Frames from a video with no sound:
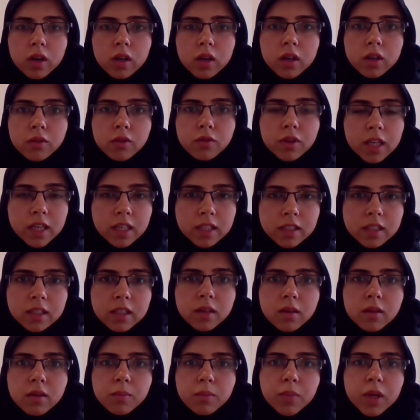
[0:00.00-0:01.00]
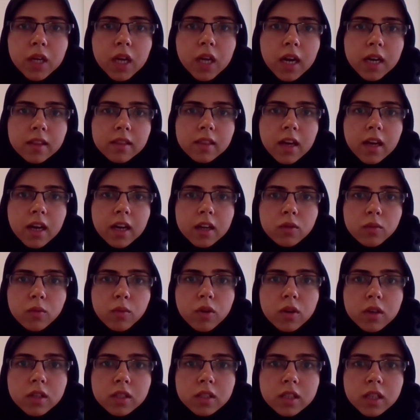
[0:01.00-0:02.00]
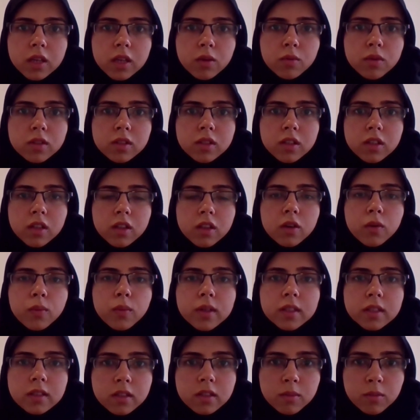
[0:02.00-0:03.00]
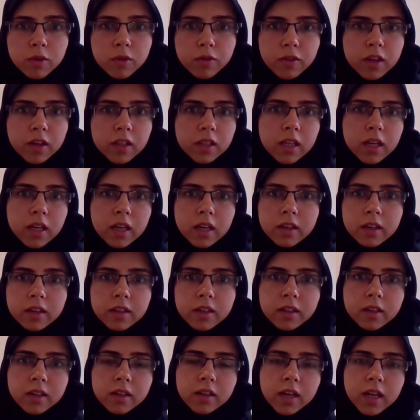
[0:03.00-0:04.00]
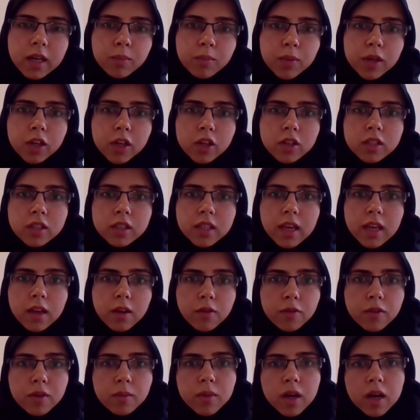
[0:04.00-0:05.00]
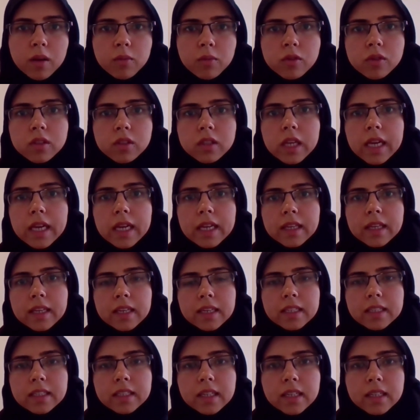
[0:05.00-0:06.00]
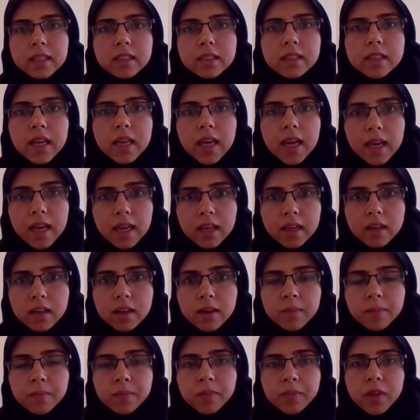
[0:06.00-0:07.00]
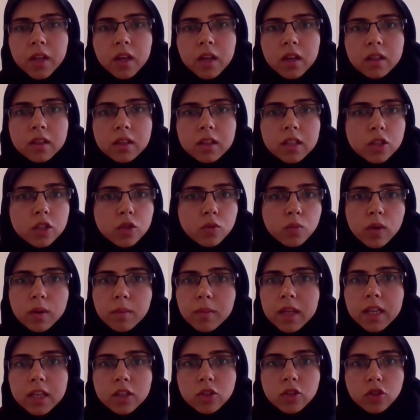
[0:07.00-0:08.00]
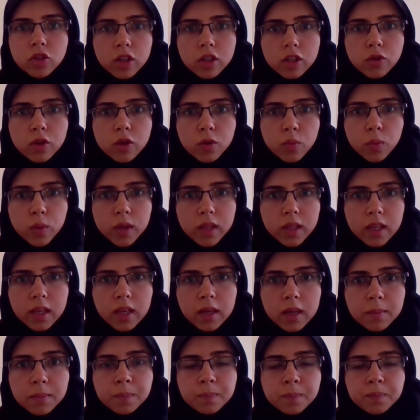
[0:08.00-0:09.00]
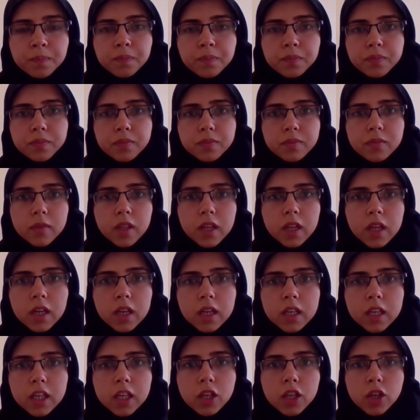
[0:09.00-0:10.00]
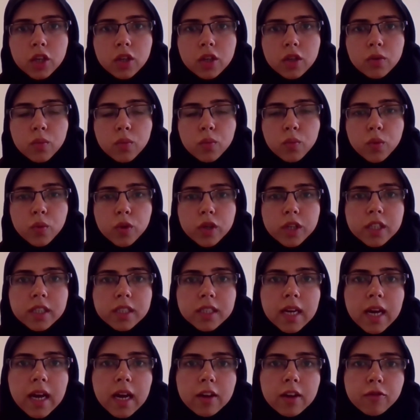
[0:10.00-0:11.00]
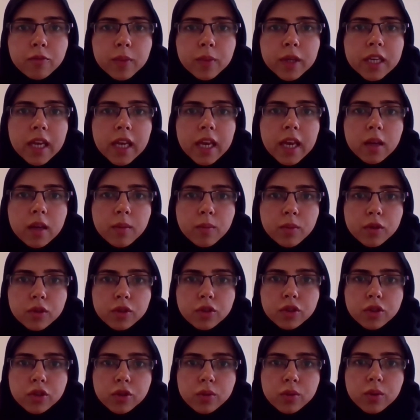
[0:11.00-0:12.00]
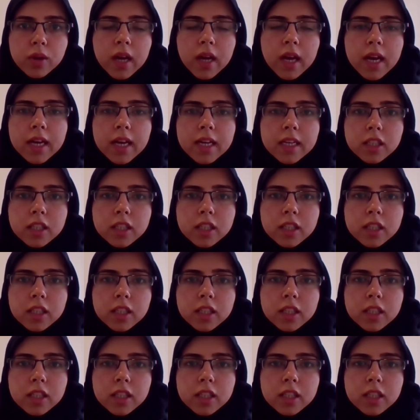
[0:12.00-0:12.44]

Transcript: a reason behind that was it was the wisdom of Allah, right? Because if Imam Hussein, he didn't take these women and children with him, he wouldn't have been able to